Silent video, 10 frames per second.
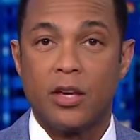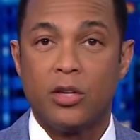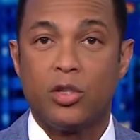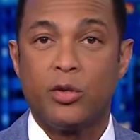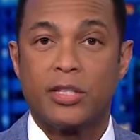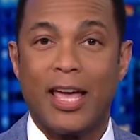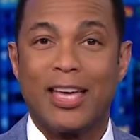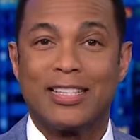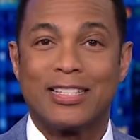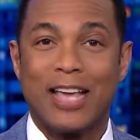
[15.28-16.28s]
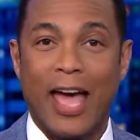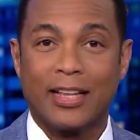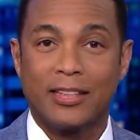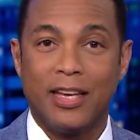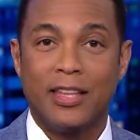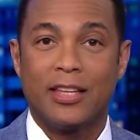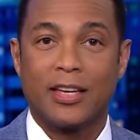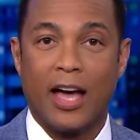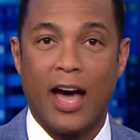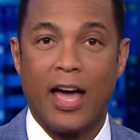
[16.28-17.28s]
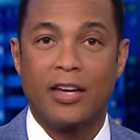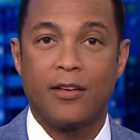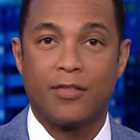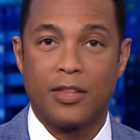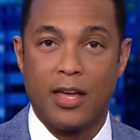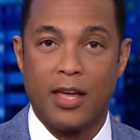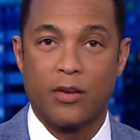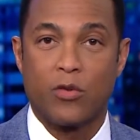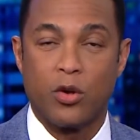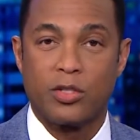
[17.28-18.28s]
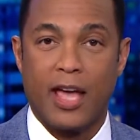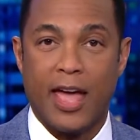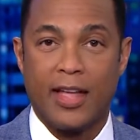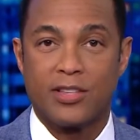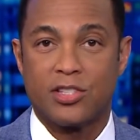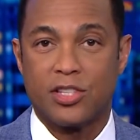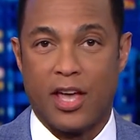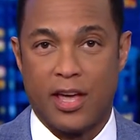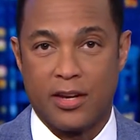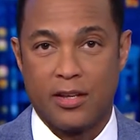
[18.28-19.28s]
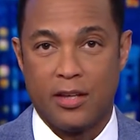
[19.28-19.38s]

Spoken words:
to say exactly the kind of thing Roseanne said.